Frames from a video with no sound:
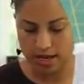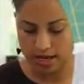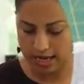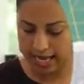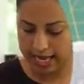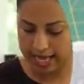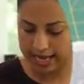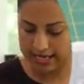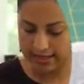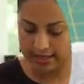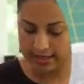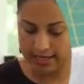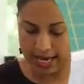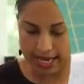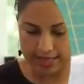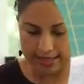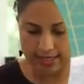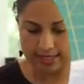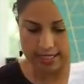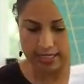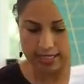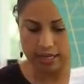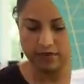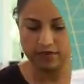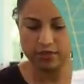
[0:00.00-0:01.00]
end
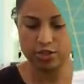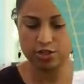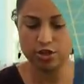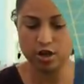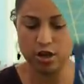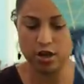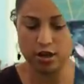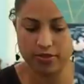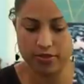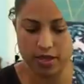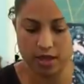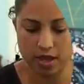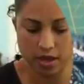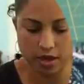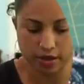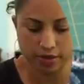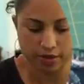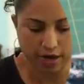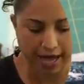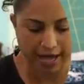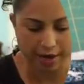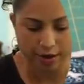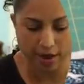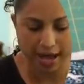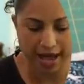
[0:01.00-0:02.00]
and selvage on the
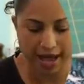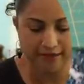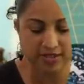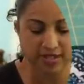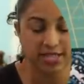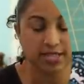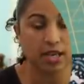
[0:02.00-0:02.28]
other. I don't have